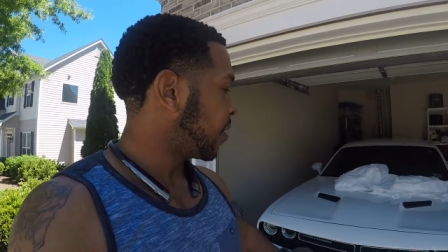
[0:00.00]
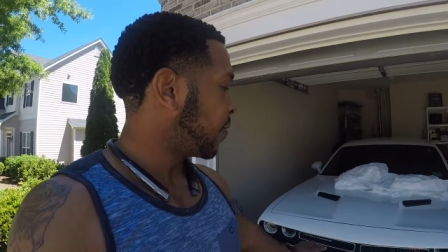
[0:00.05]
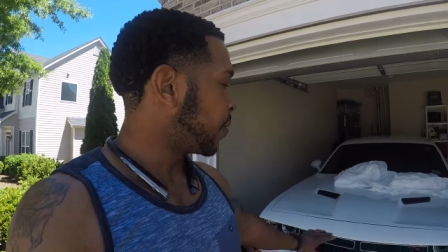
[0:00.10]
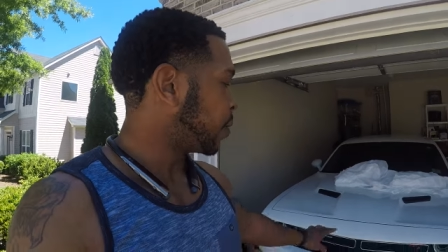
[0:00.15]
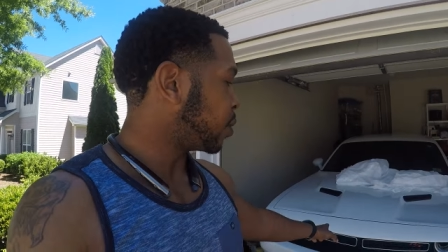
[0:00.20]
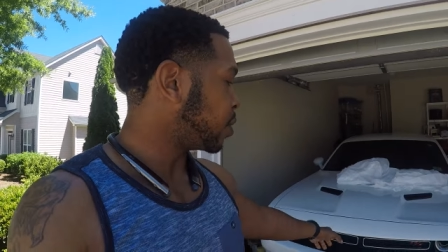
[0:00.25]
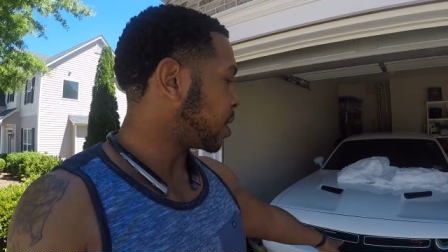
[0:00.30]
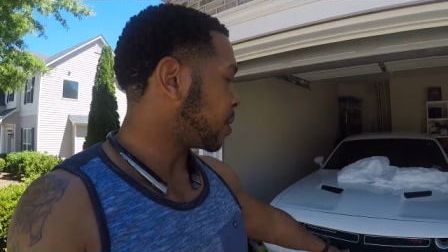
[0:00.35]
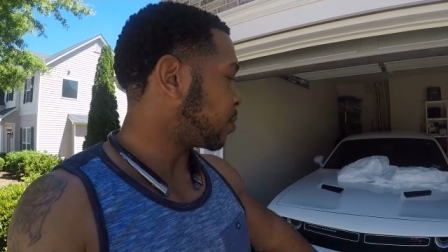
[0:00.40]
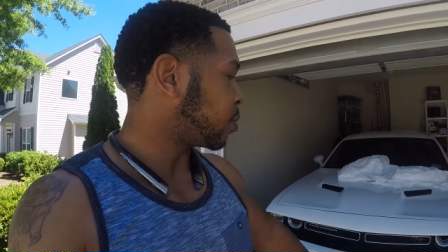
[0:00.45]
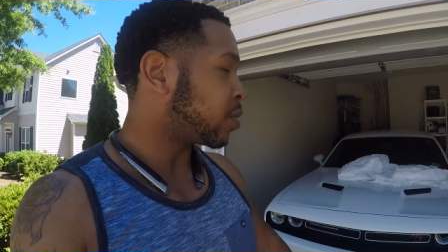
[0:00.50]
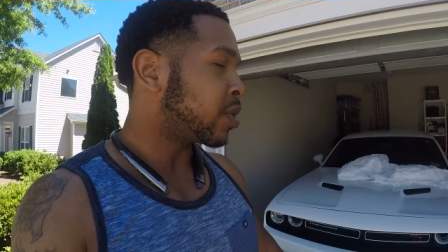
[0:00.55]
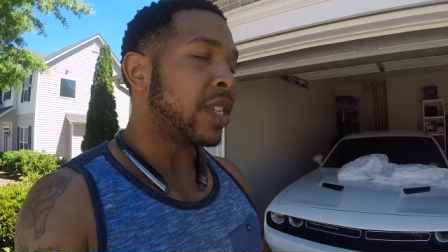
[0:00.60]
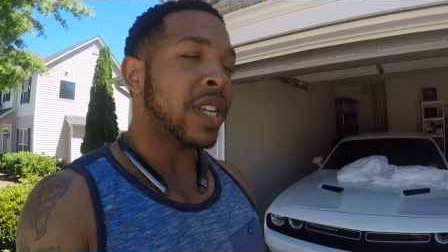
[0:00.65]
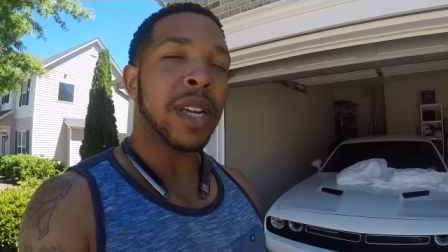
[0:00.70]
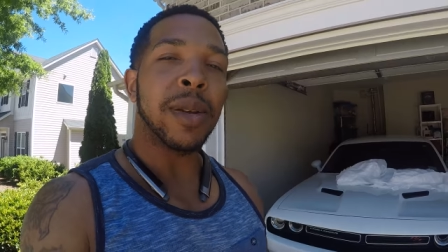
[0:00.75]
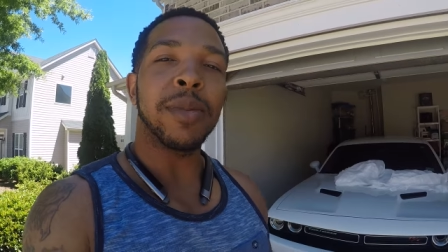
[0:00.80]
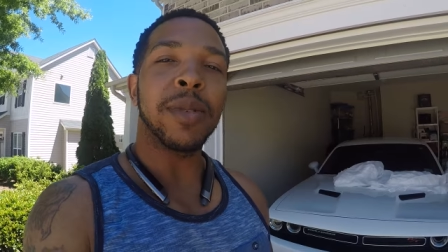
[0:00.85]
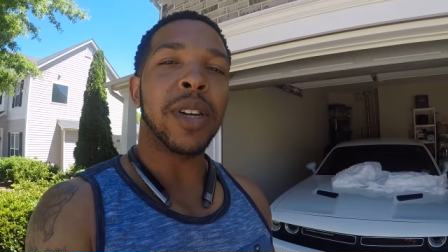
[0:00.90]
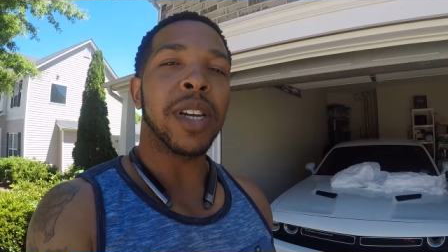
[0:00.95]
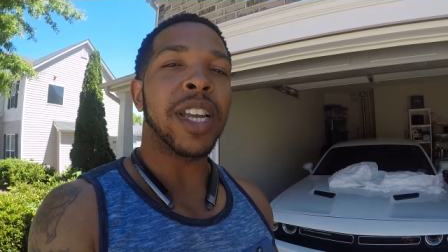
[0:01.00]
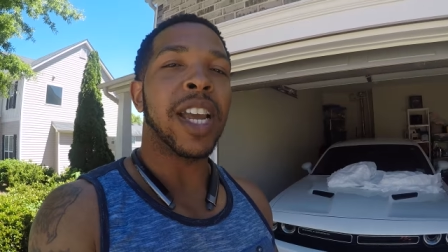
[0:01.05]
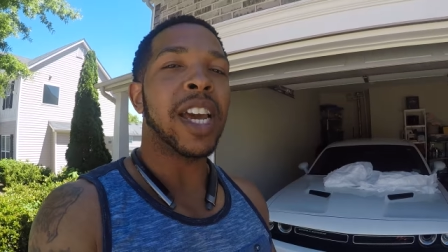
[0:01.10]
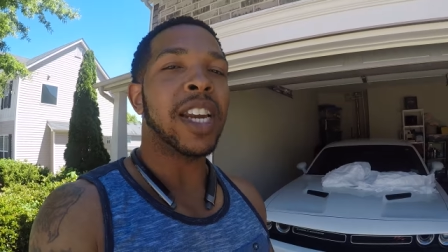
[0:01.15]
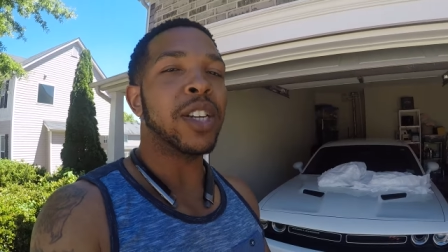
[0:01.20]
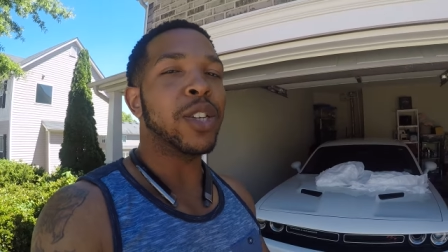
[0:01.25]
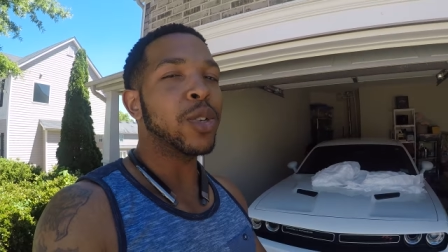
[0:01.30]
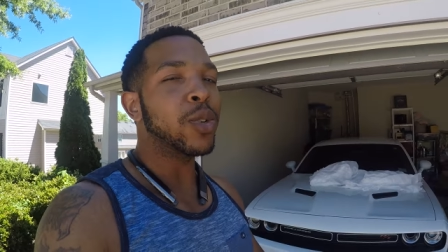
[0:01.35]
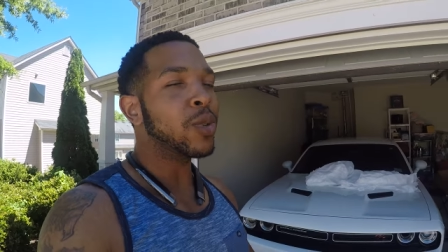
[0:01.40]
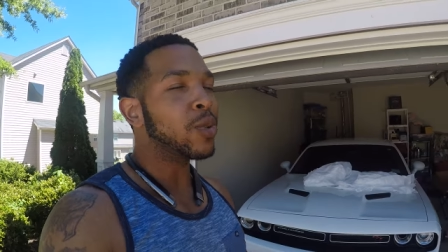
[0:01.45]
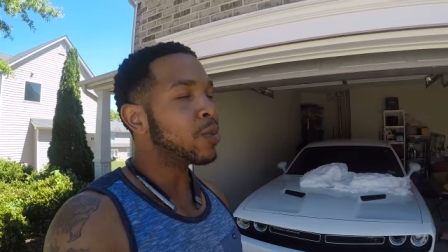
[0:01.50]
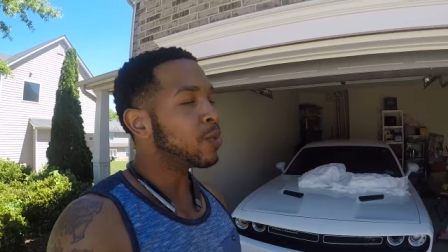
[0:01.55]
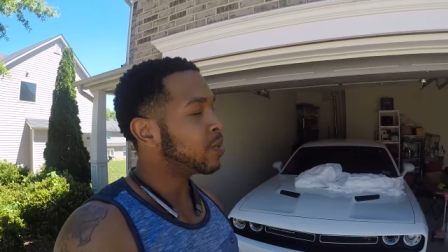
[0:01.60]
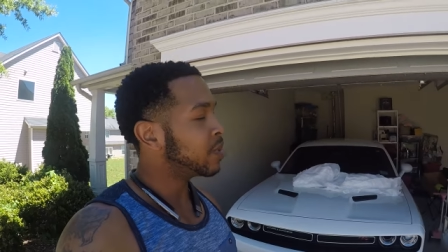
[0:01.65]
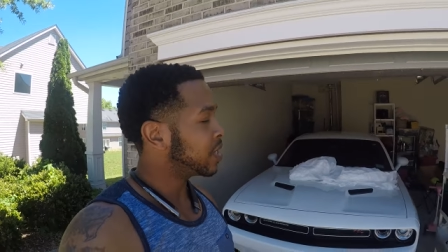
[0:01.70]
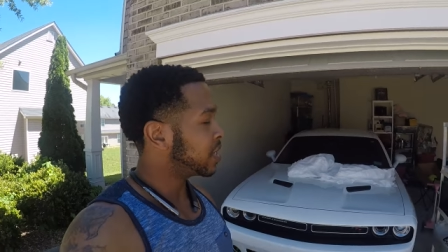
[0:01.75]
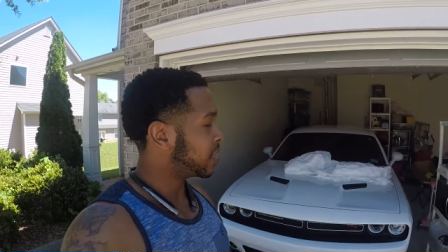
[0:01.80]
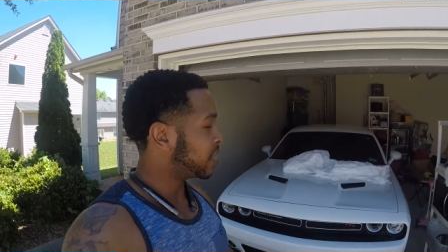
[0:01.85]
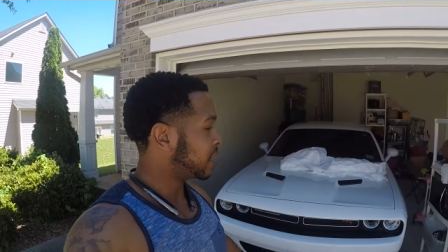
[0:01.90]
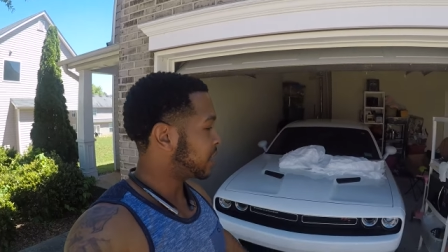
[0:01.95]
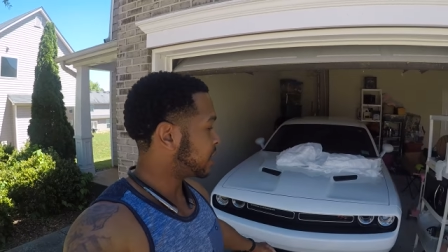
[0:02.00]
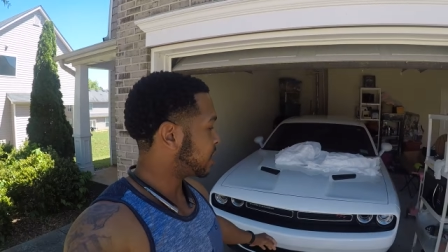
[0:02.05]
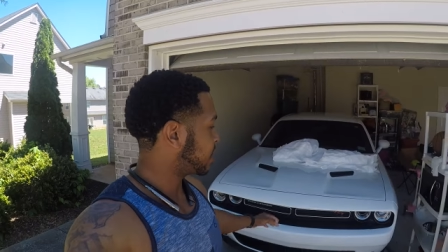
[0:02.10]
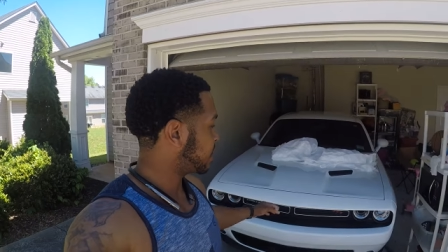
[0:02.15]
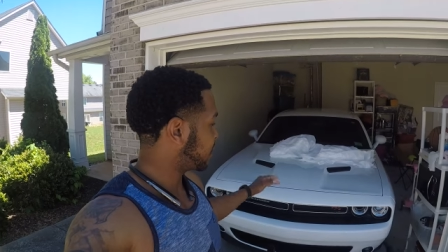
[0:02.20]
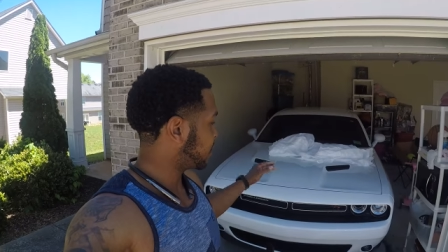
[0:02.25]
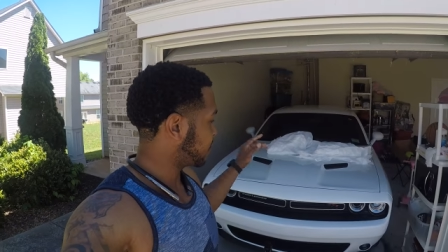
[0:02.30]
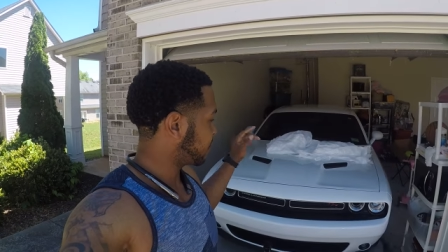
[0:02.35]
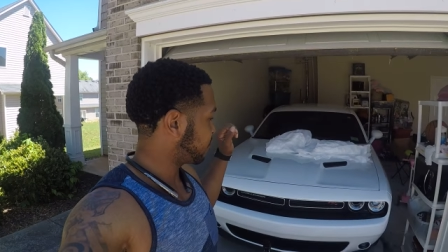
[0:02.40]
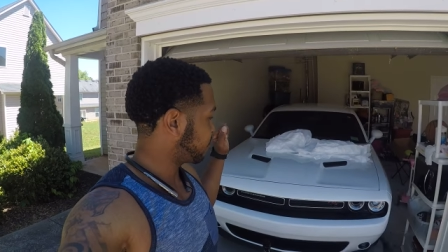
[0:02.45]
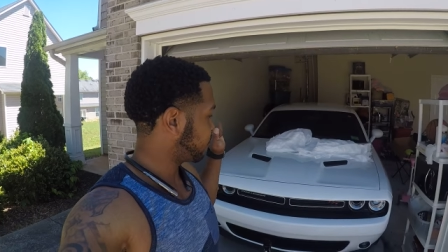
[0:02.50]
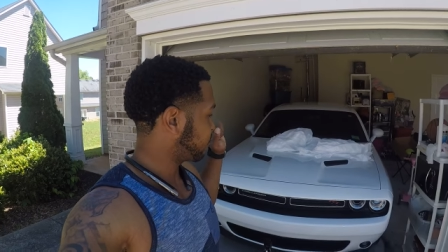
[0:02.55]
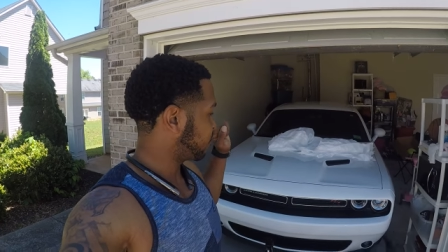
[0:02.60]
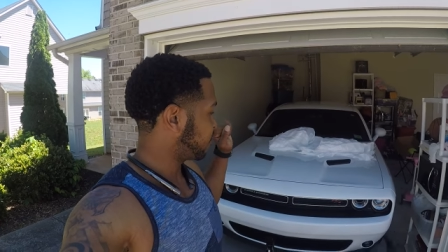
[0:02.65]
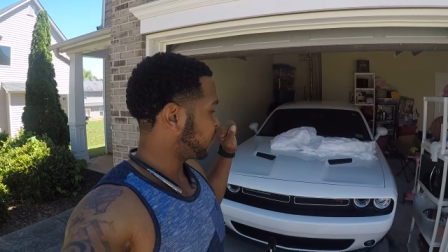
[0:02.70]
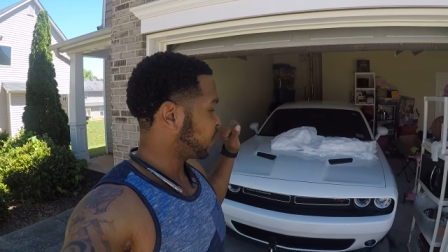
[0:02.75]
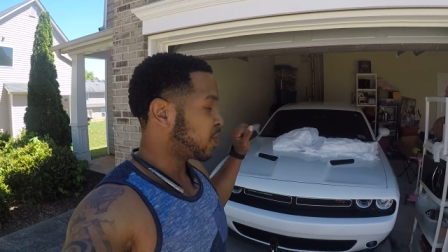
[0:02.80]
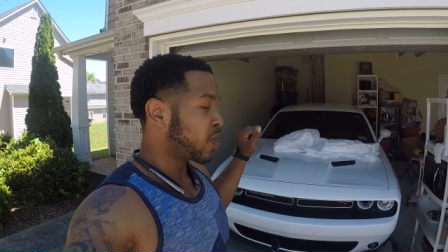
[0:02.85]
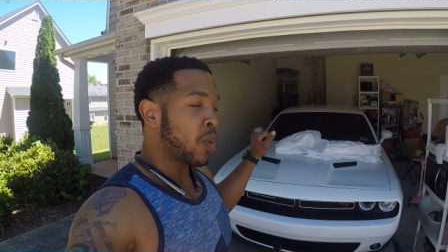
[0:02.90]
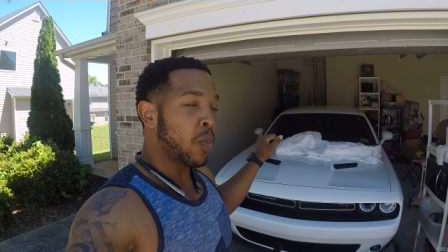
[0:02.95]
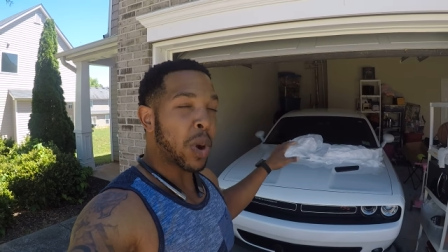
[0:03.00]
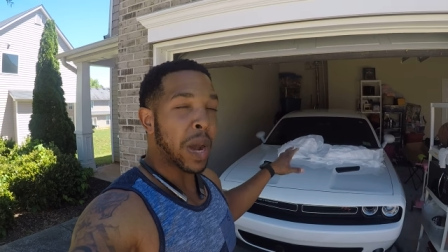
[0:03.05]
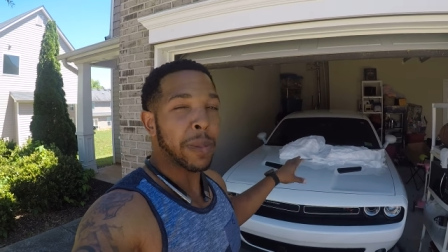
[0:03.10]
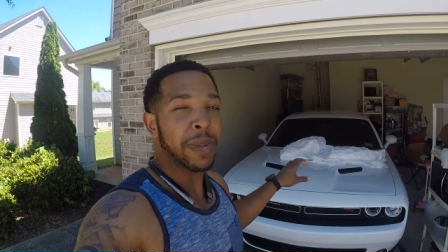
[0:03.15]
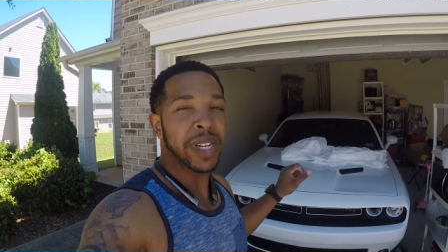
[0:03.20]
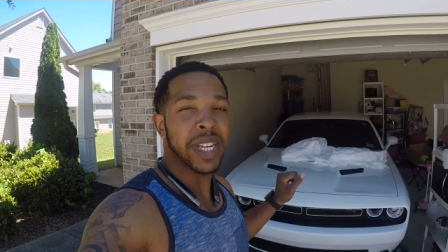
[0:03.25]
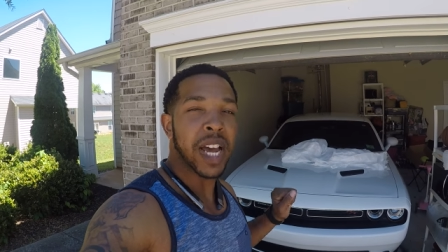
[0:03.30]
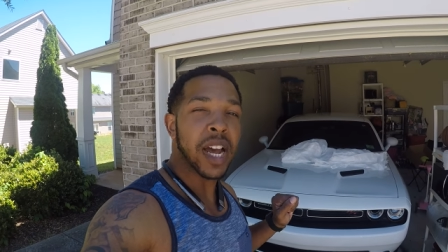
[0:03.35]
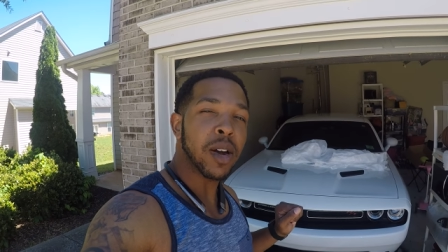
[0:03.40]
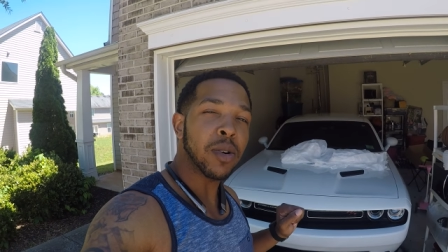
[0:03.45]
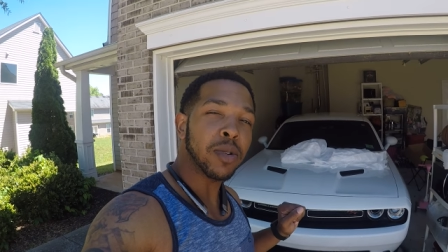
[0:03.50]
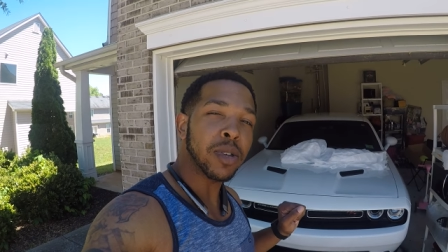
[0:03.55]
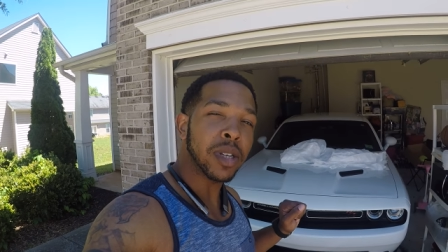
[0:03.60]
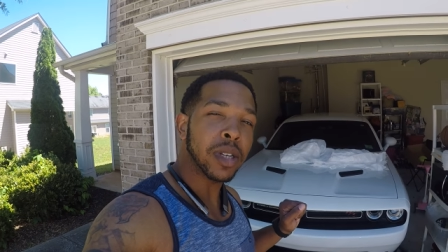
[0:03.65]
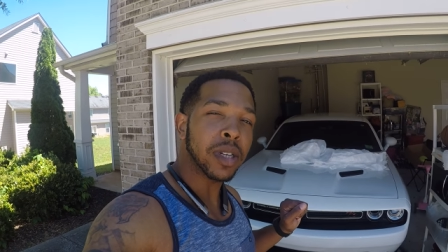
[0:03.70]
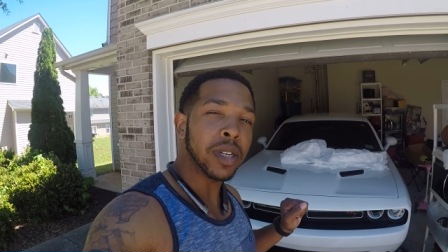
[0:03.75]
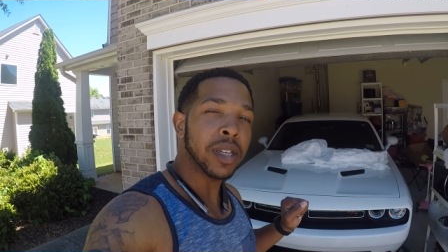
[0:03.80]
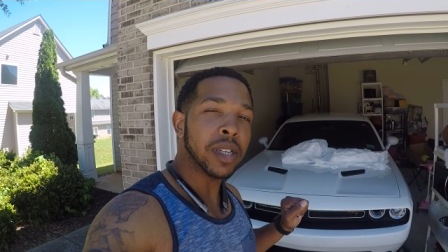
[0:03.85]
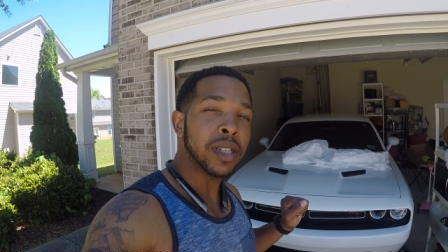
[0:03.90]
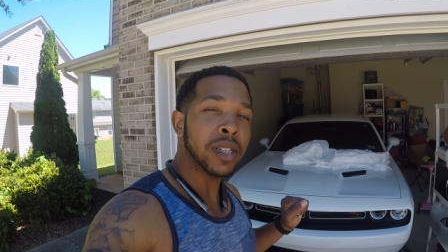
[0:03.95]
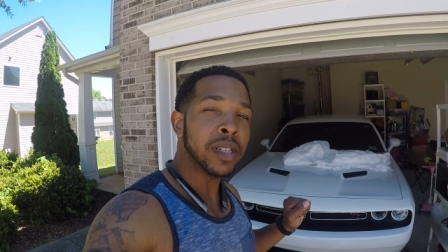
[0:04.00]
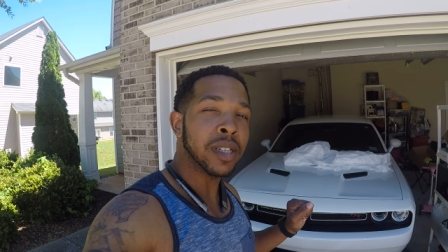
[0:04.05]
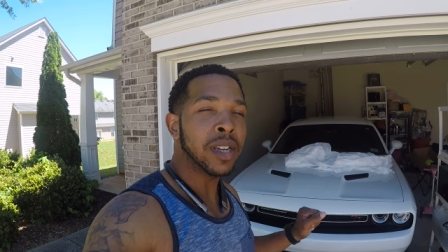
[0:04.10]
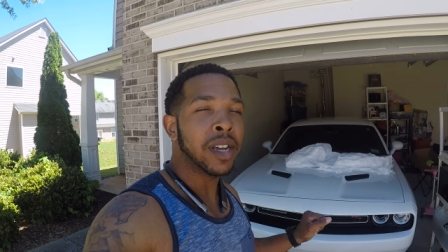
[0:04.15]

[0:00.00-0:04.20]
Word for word: a few simple steps. All you gotta do is just wipe it down good,